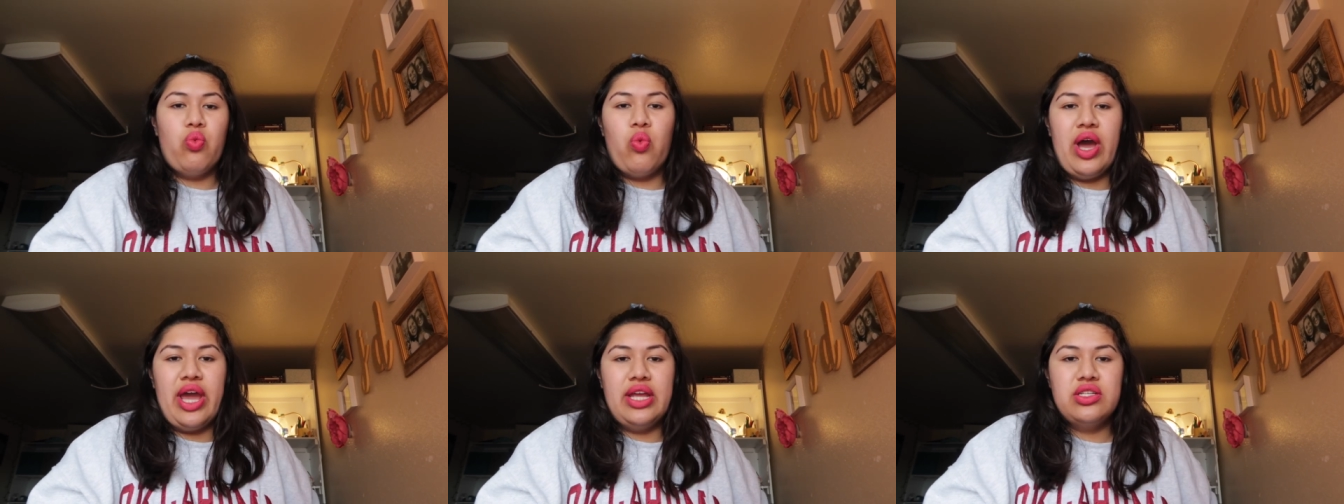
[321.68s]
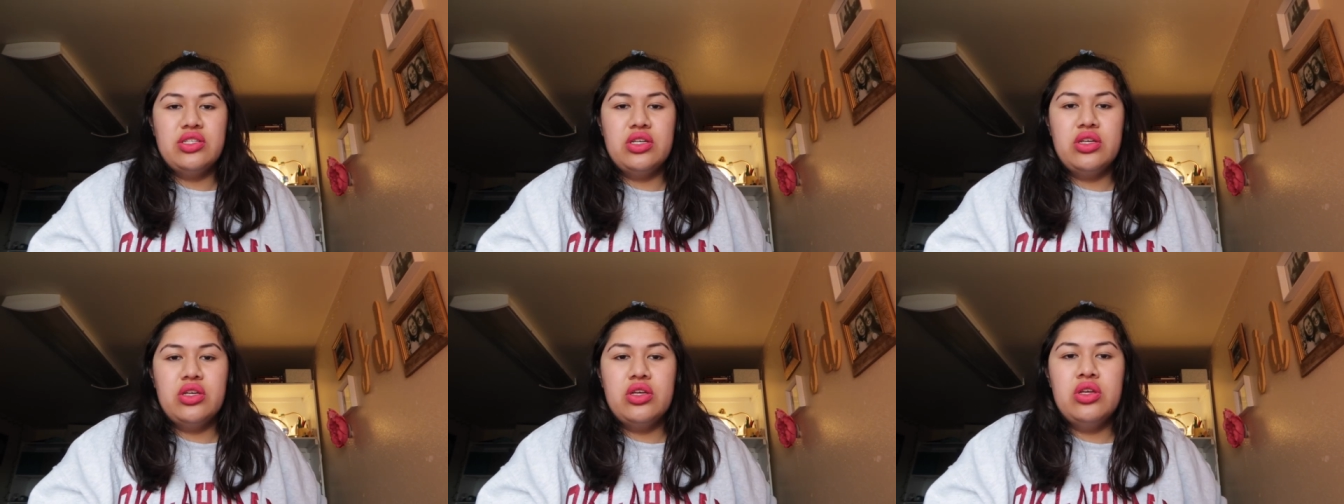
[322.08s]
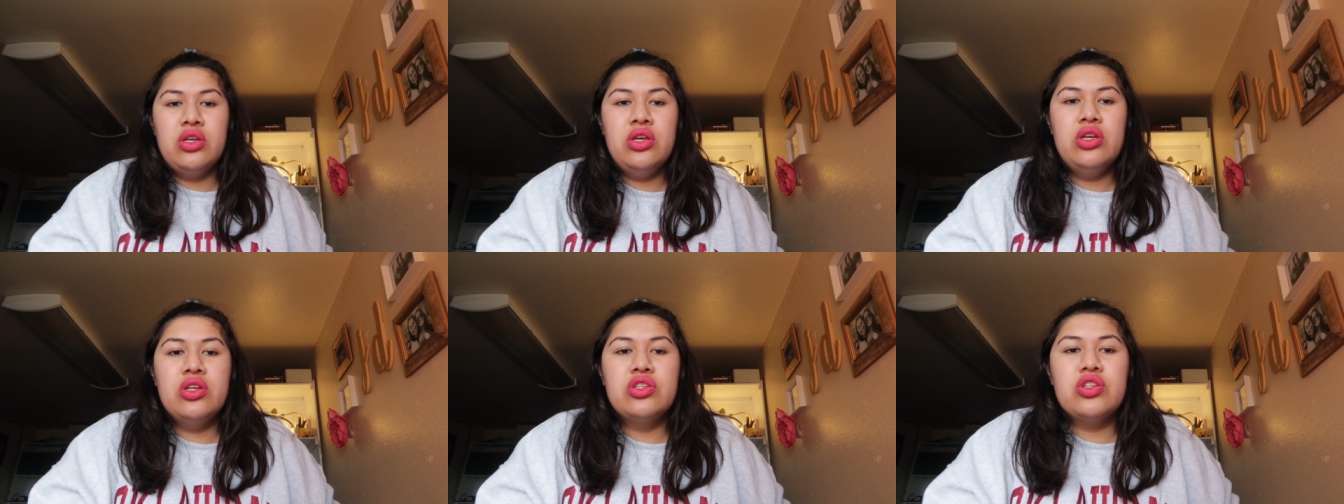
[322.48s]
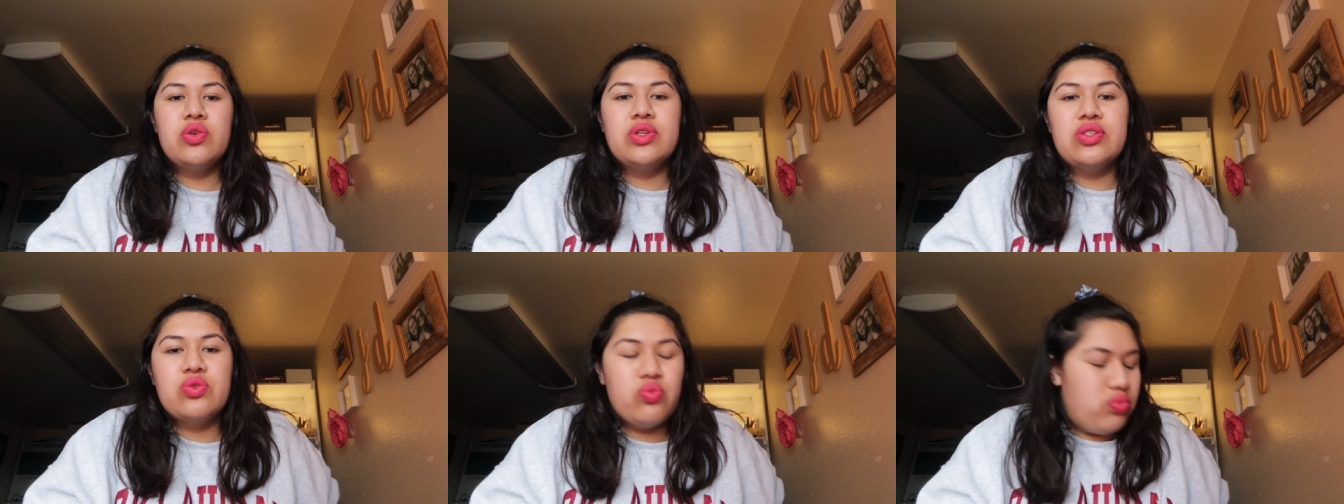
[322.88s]
white.
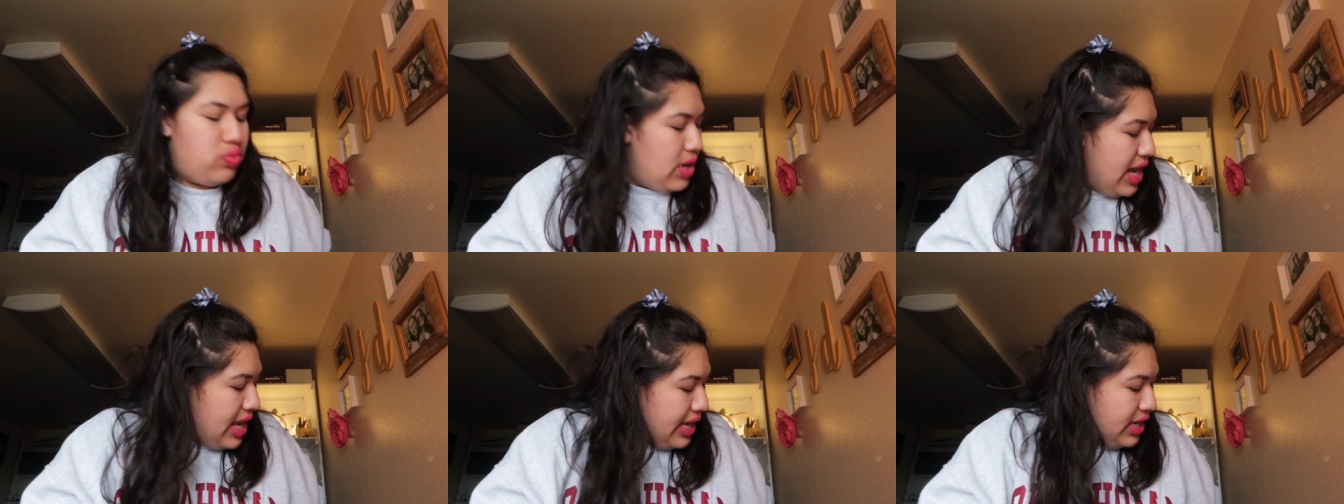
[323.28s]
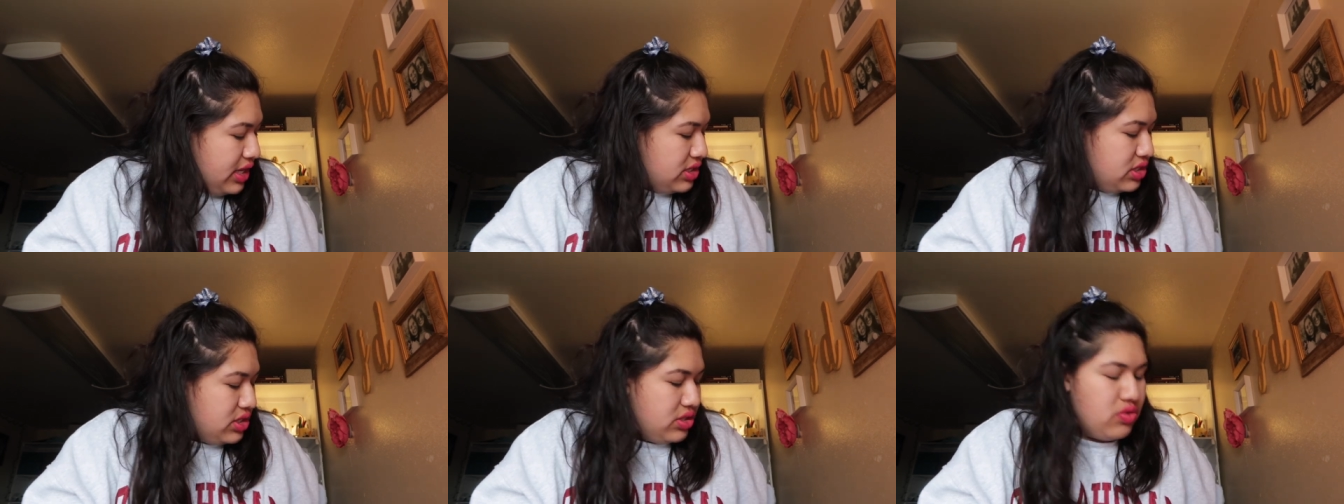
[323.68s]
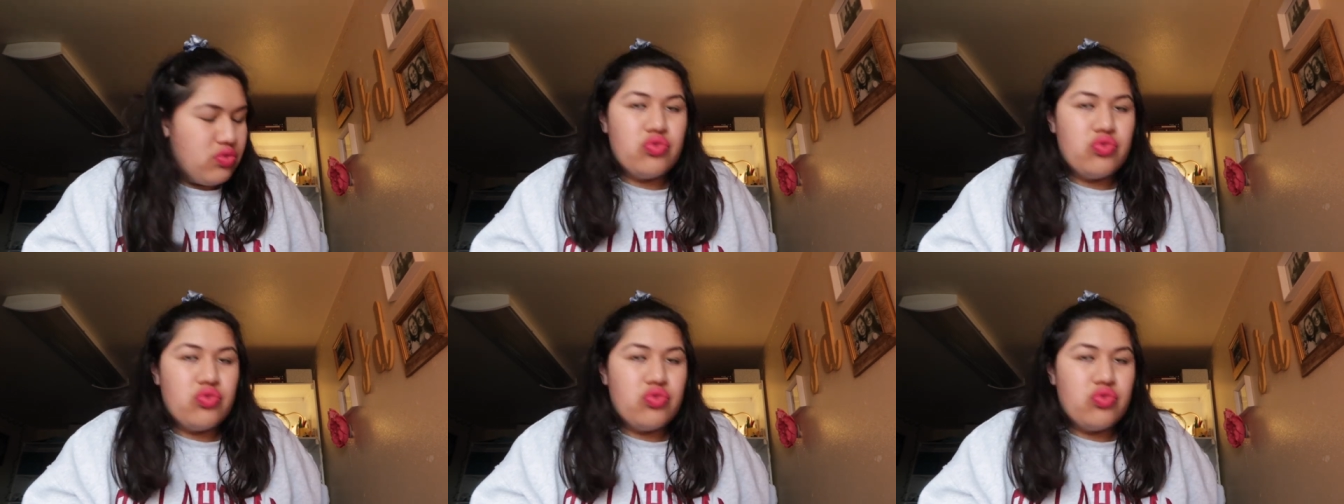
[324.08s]
So it's white,